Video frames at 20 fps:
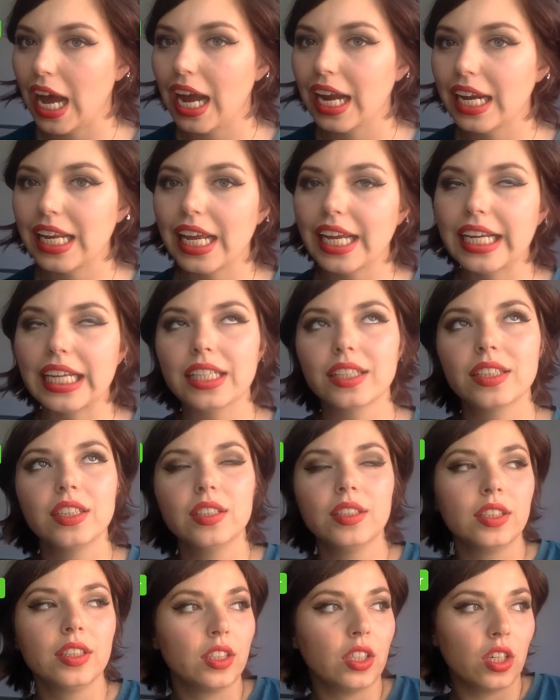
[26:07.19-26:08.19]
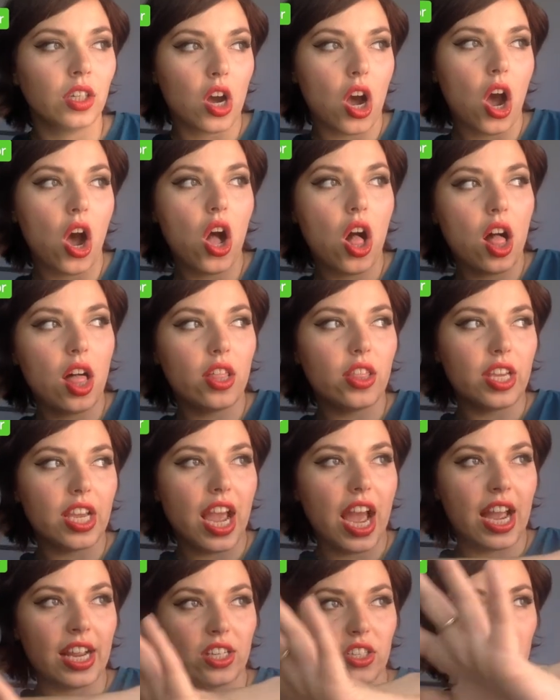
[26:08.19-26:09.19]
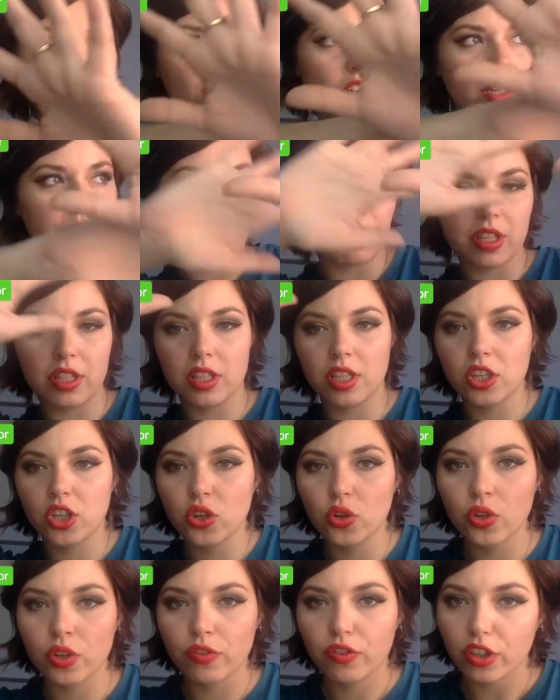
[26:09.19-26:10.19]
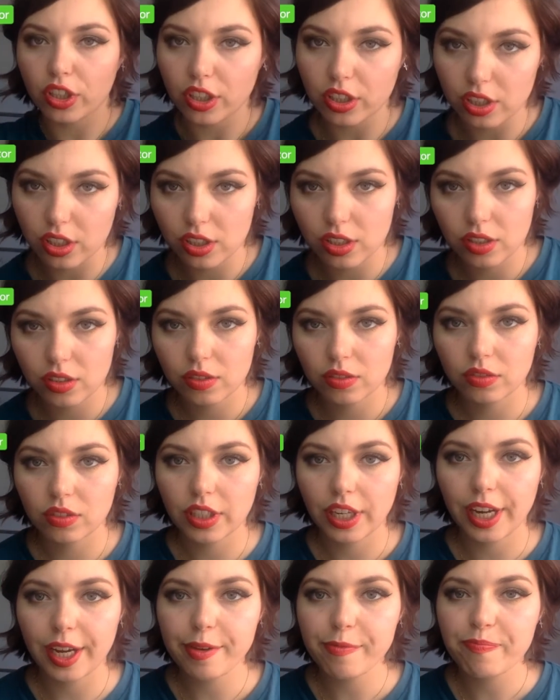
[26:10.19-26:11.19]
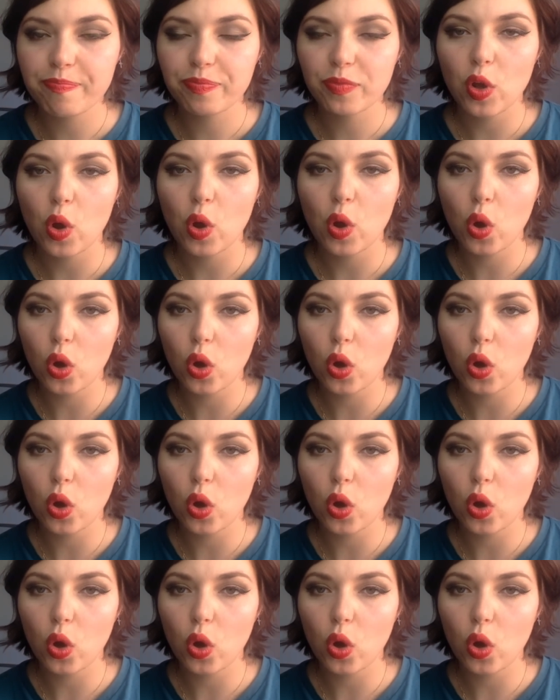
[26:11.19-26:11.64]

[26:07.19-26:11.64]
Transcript: I like all the ice cream in the universe, okay?